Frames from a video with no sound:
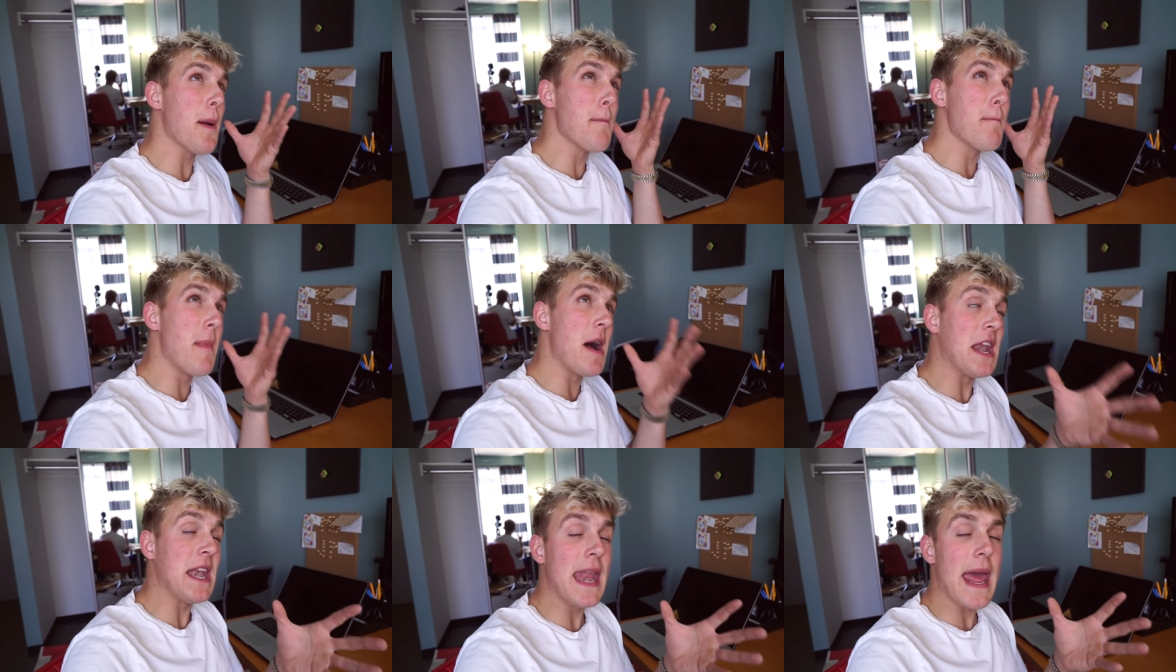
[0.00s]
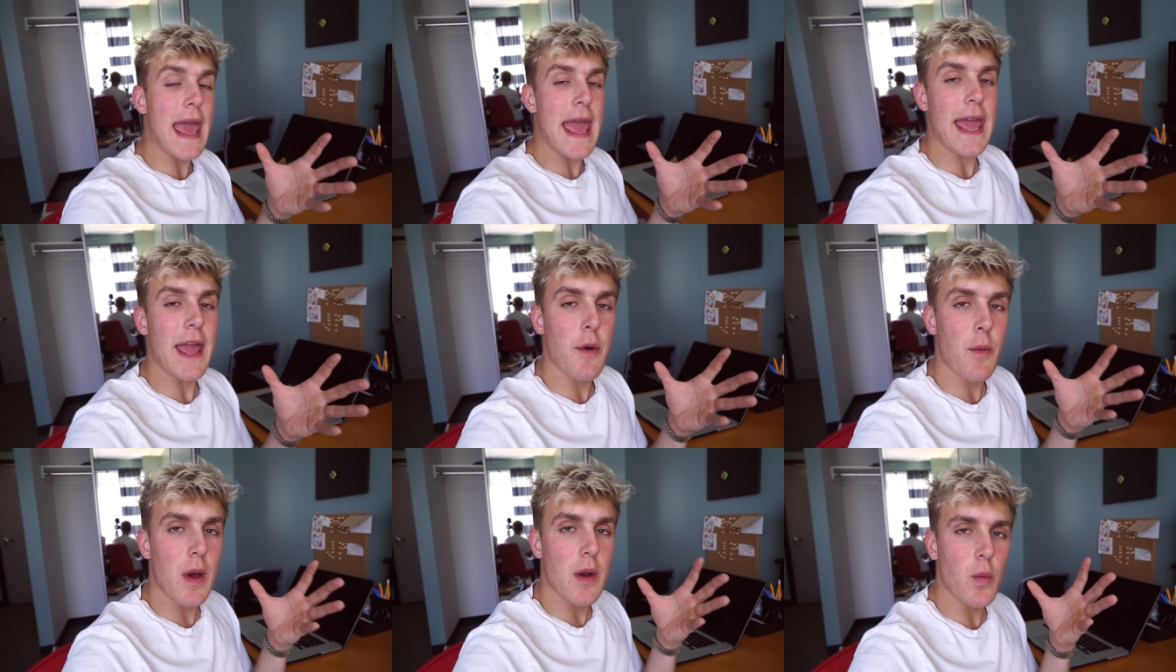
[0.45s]

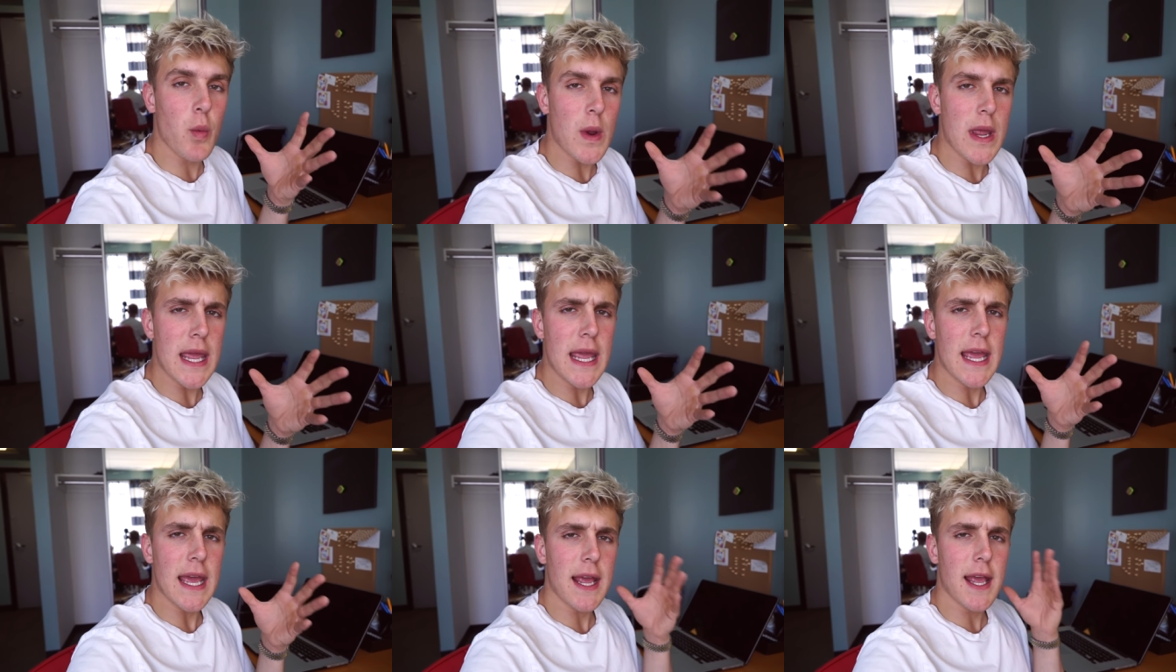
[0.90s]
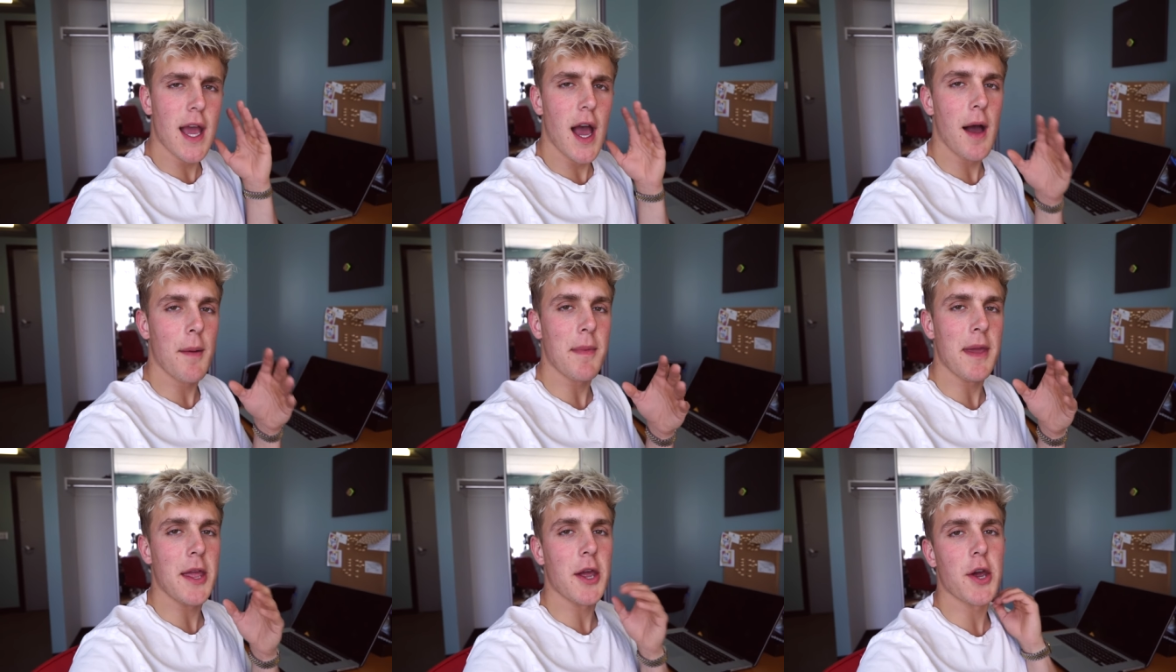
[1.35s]
Monday when we
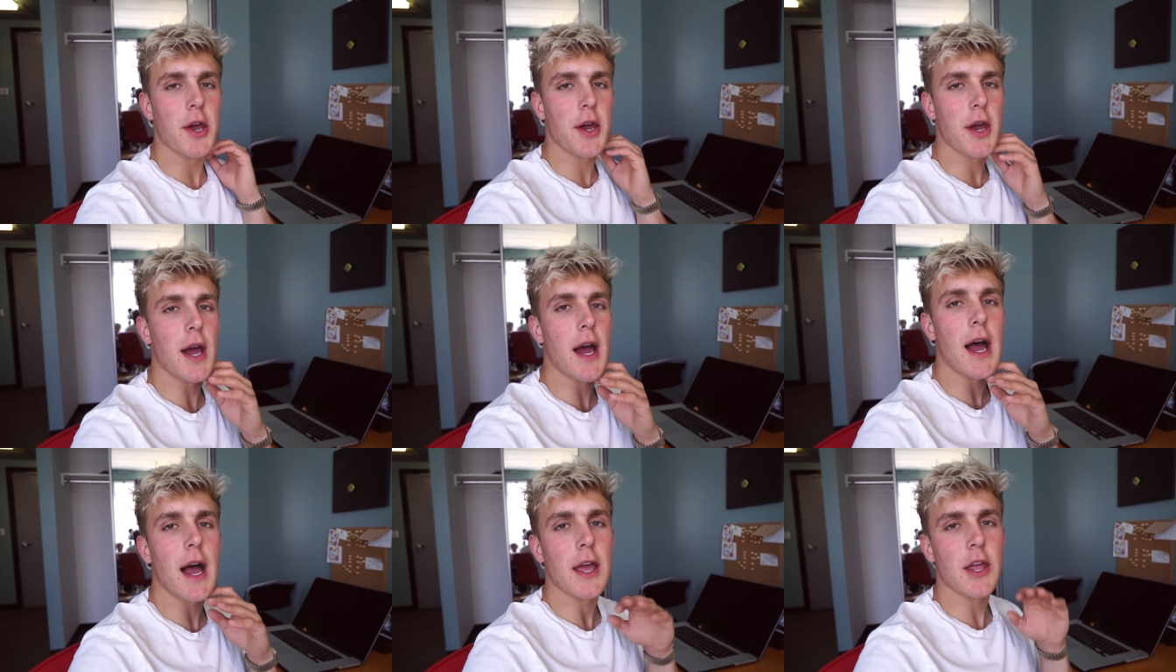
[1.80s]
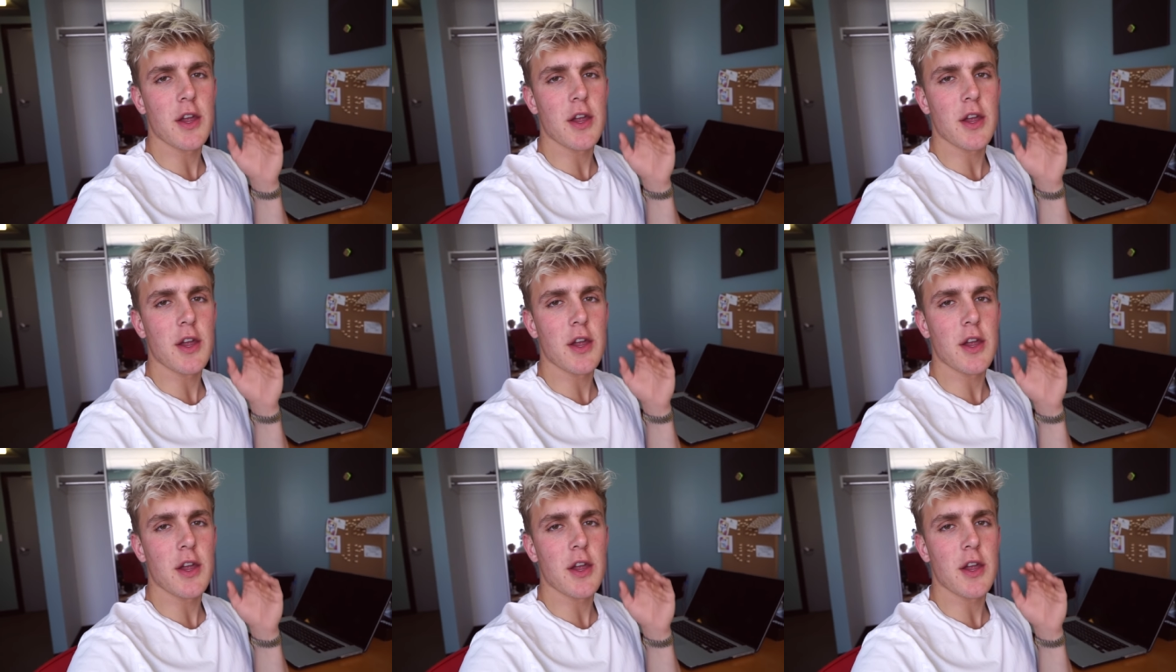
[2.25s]
come here, uh,